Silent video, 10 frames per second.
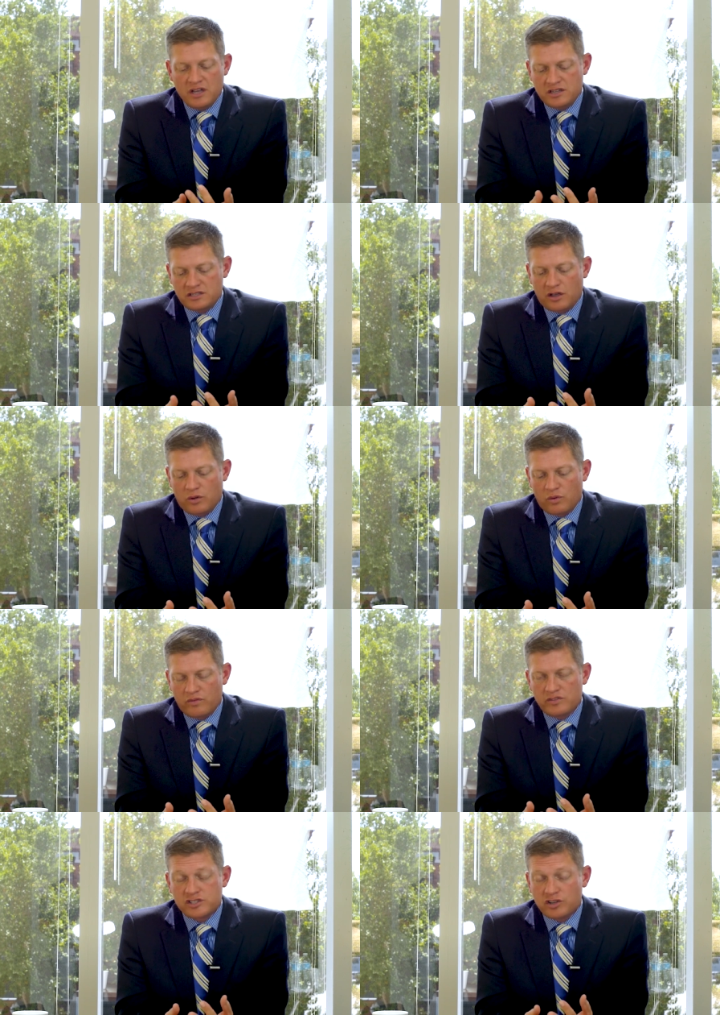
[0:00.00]
So
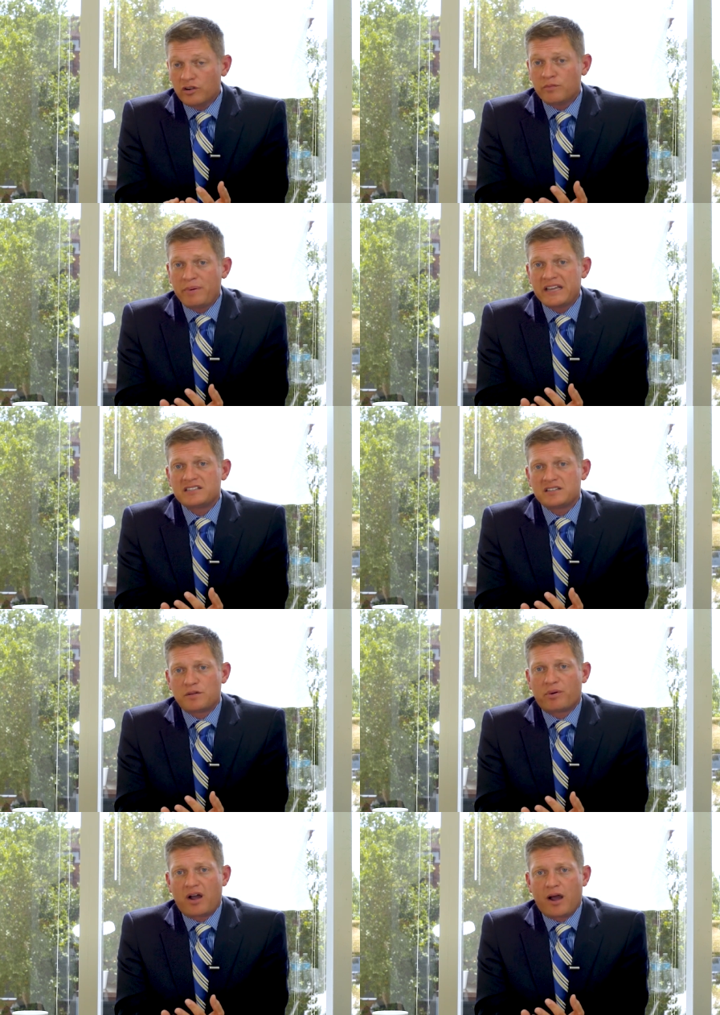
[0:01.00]
certain pieces
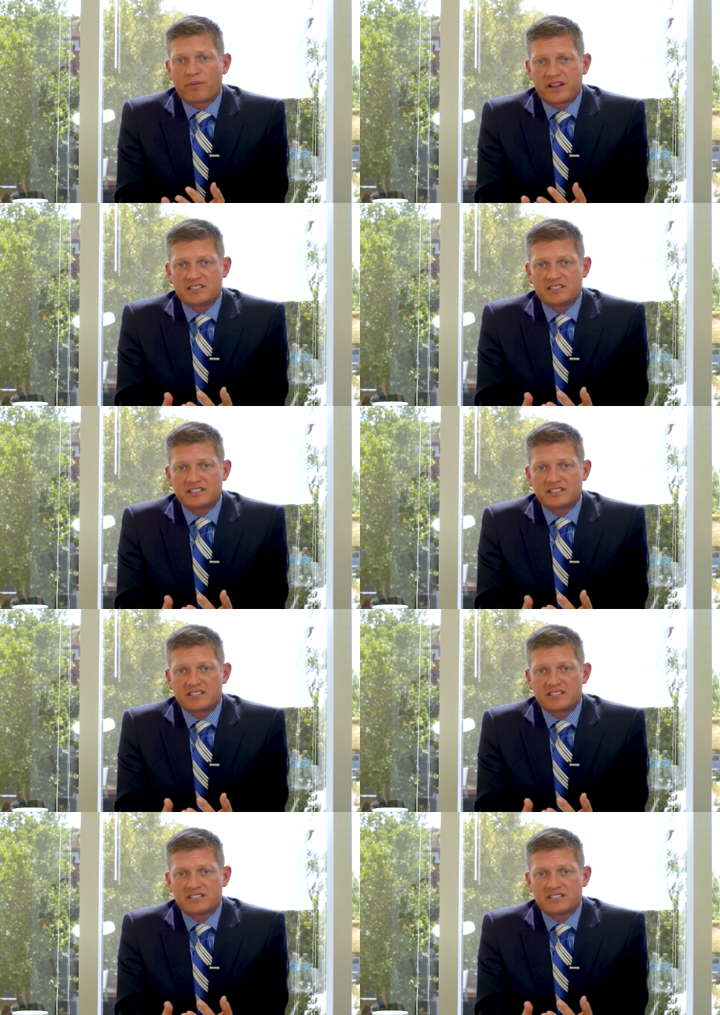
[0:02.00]
of property,